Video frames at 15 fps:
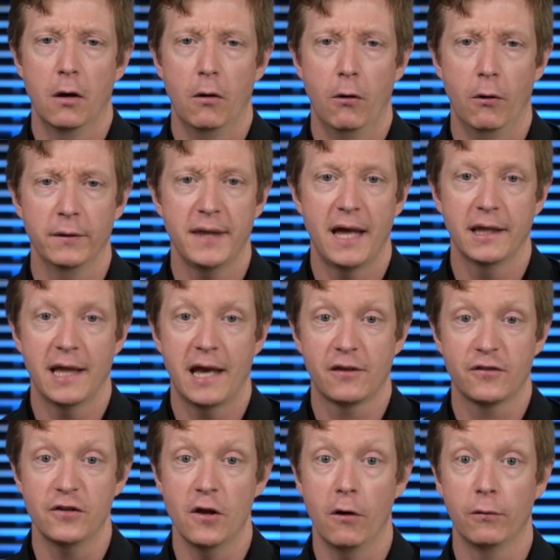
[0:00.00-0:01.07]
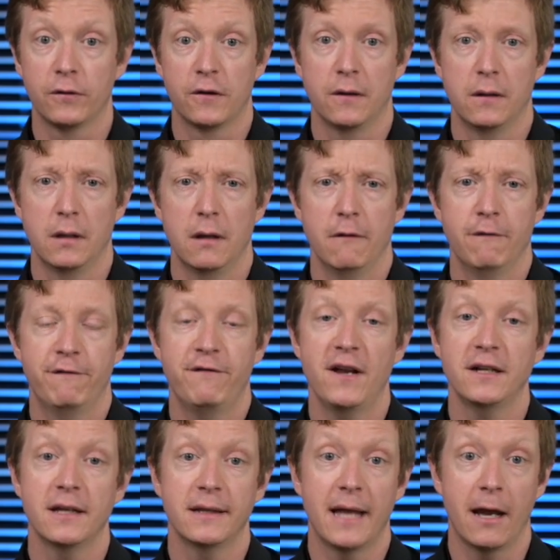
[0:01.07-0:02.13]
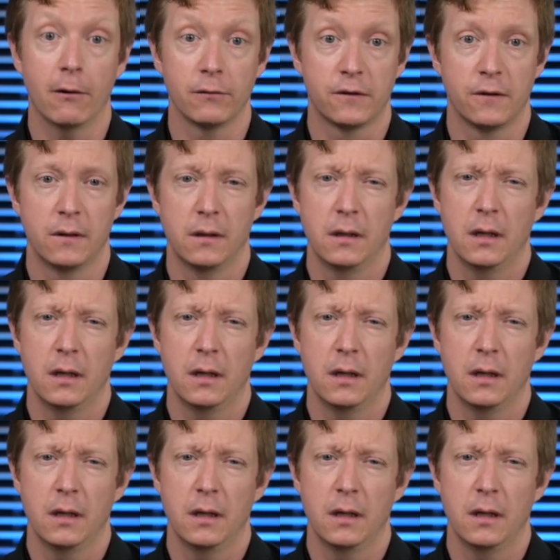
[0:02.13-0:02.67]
Hold that last note, fade it out,